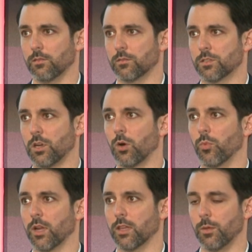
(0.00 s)
Start
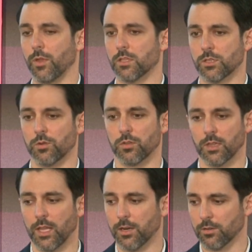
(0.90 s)
bringing them in sooner
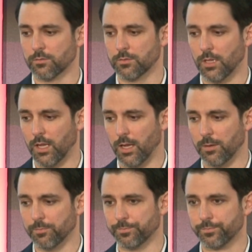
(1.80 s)
than later.
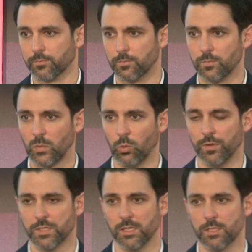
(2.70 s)

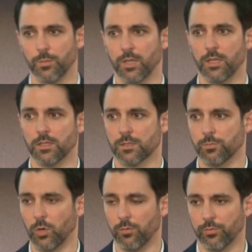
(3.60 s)
We've seen some of these
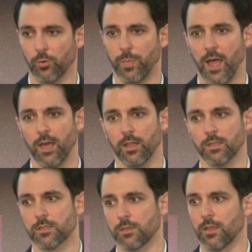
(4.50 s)
move through
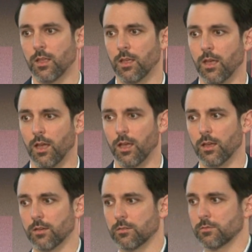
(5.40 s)
pilots
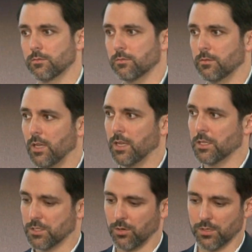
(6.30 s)
and
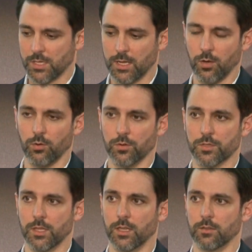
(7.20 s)
get to certain
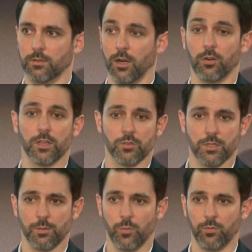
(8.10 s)
stakeholders that aren't
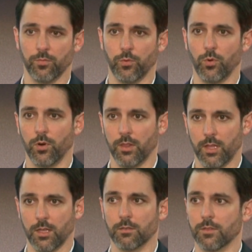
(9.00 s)
interested in moving forward, and
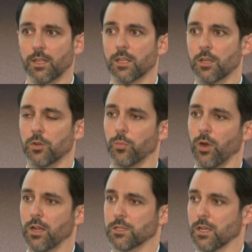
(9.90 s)
they can kill your
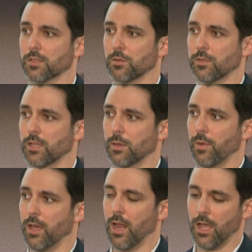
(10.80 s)
project. So think
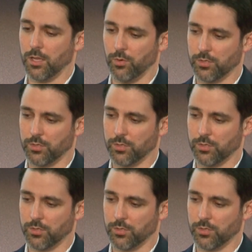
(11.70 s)
about how you